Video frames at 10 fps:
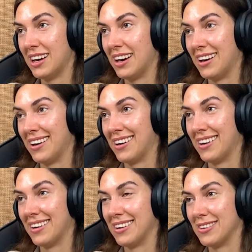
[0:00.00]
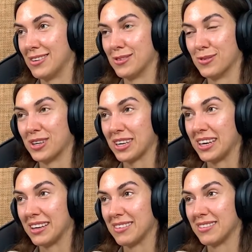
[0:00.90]
uh, you know,
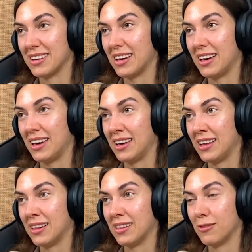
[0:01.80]
working in